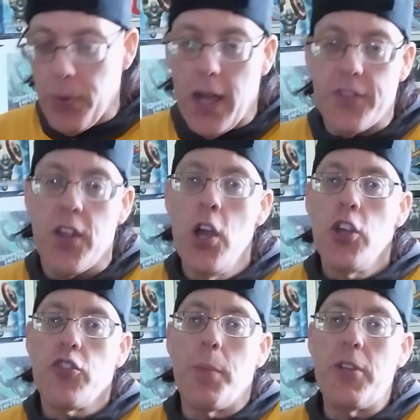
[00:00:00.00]
Plus.
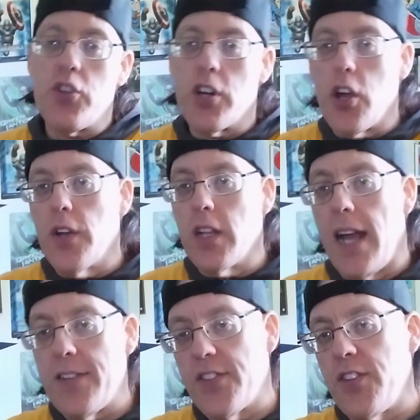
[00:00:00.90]
So be sure to go to
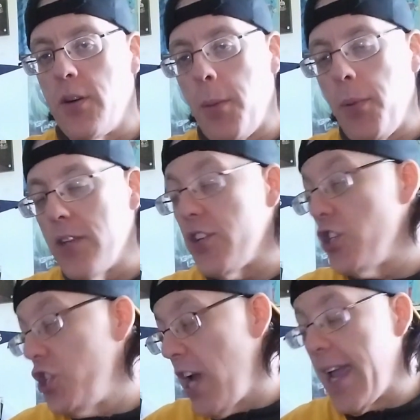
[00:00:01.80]
Classic Cinema Plus
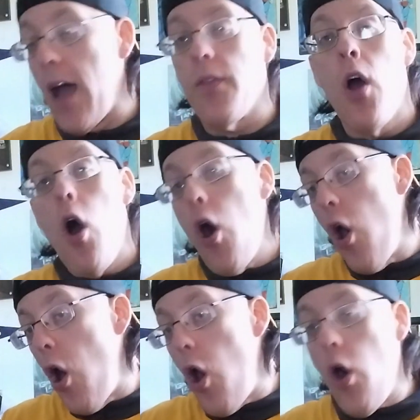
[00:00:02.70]
and check out
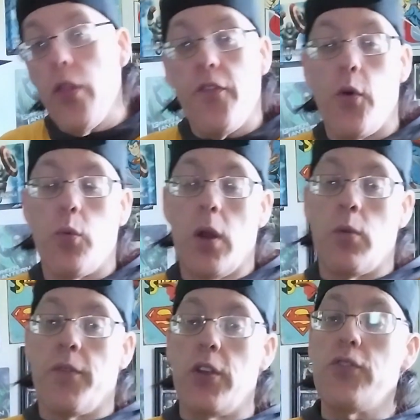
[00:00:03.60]
all the full
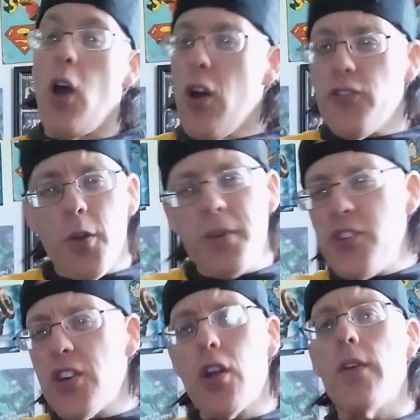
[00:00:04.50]
written reviews. Also, be
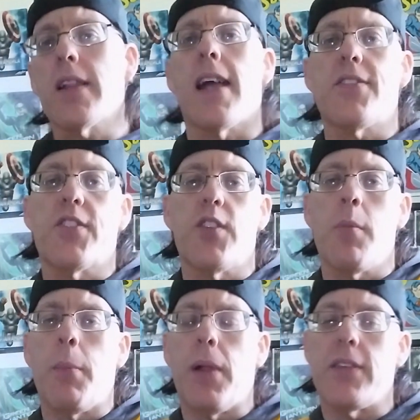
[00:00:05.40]
sure to go to Classic
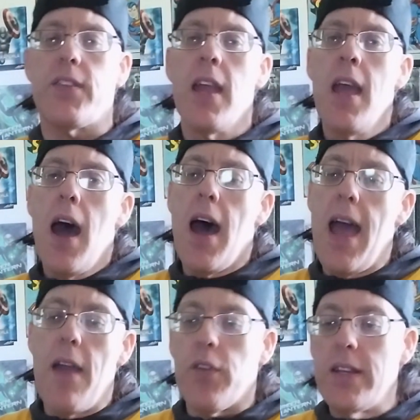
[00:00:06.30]
Cinema Plus
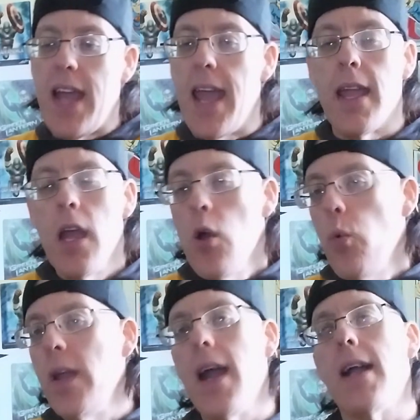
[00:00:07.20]
every day.
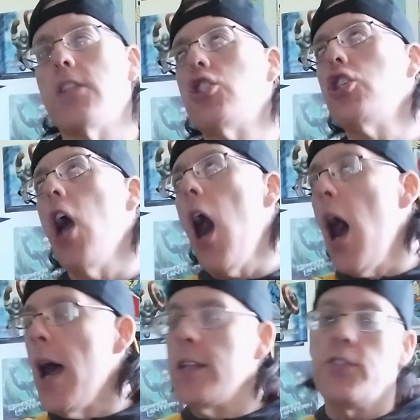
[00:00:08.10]
We got
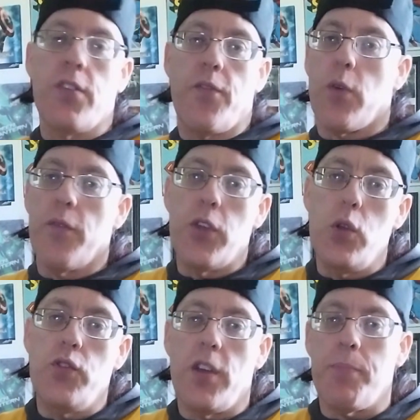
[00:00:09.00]
tons of
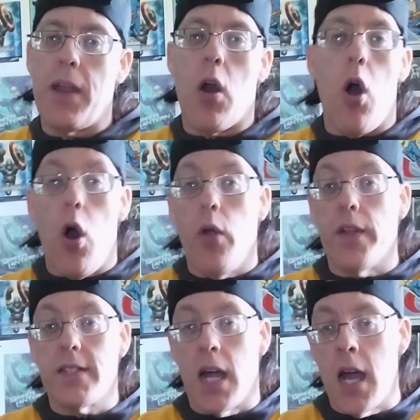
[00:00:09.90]
reviews up there all
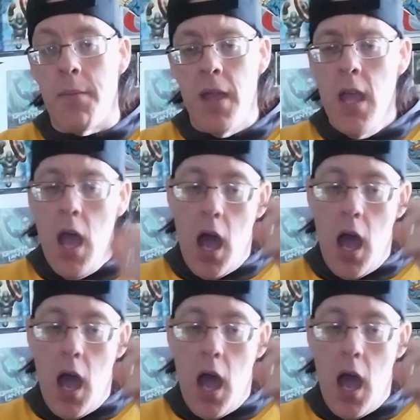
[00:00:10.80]
the time.